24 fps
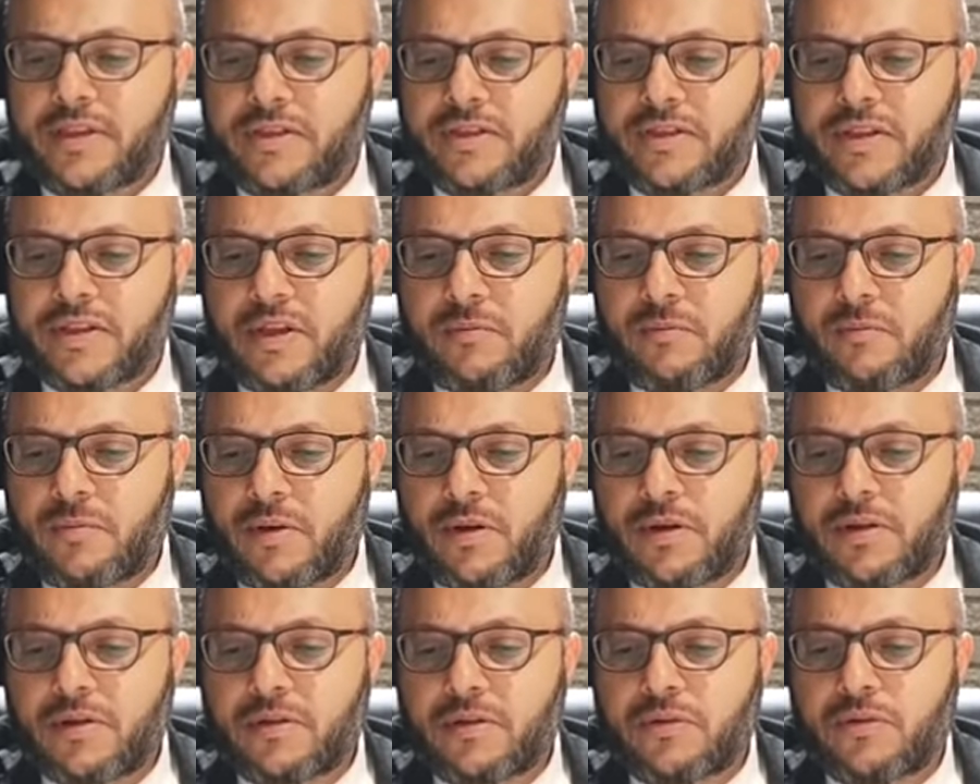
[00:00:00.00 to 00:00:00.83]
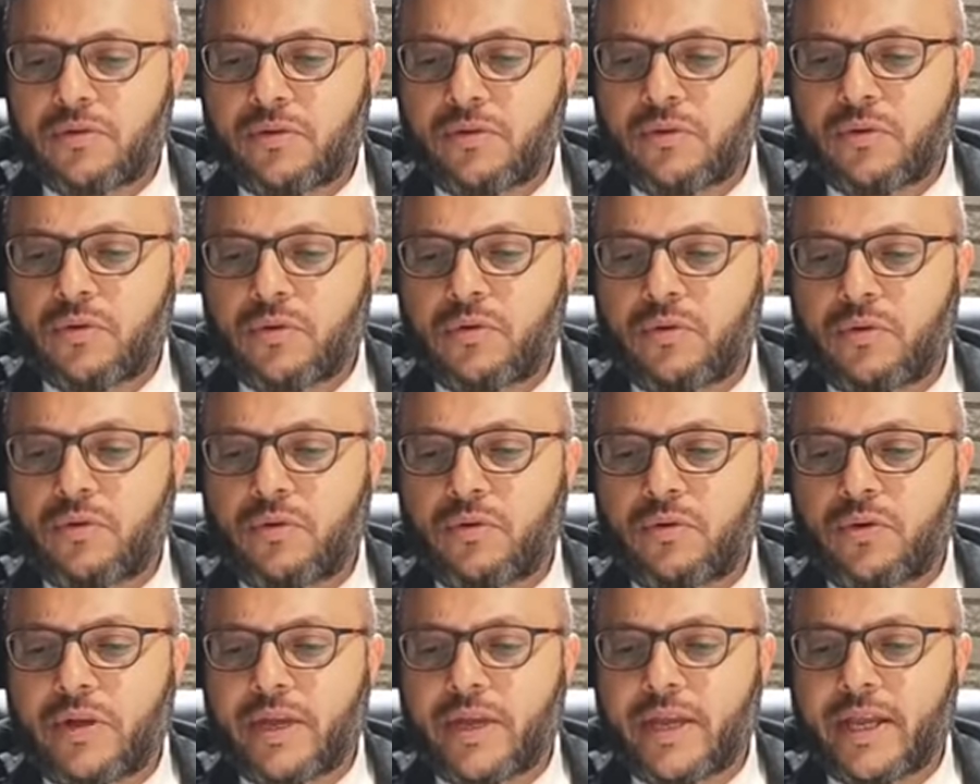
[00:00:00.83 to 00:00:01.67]
someone
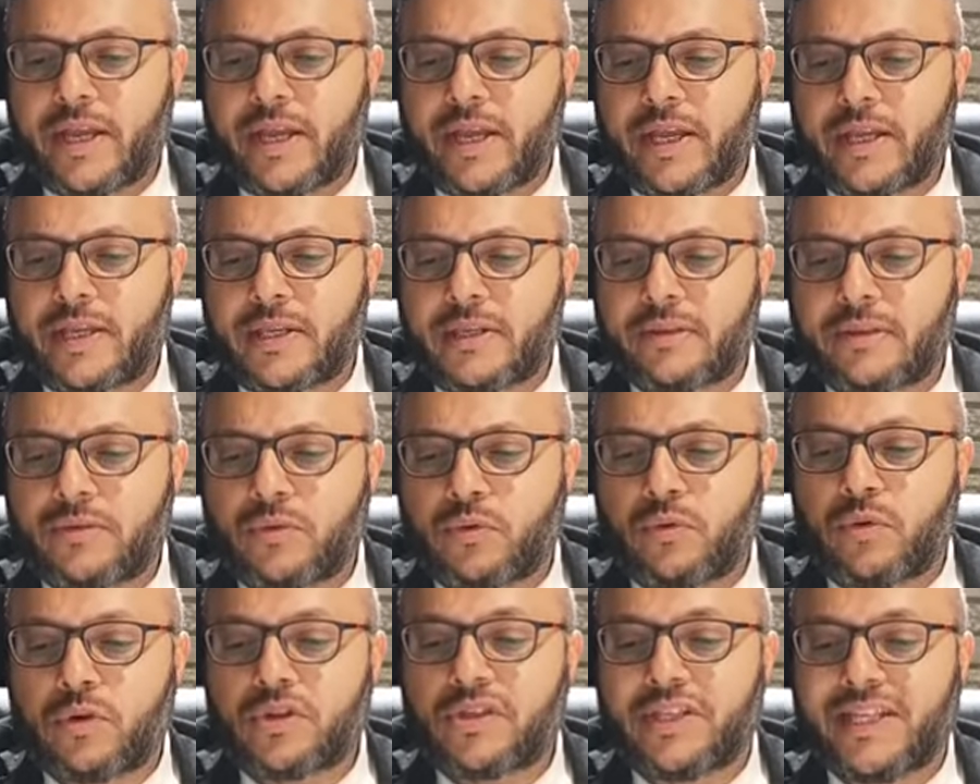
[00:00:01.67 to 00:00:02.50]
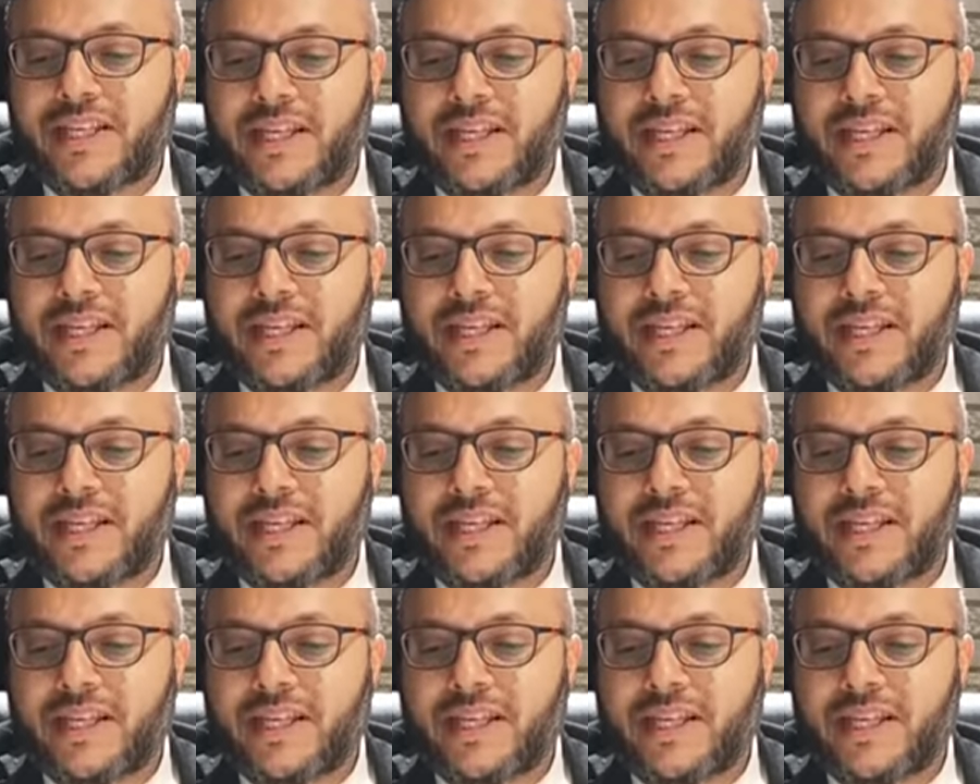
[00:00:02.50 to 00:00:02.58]
who was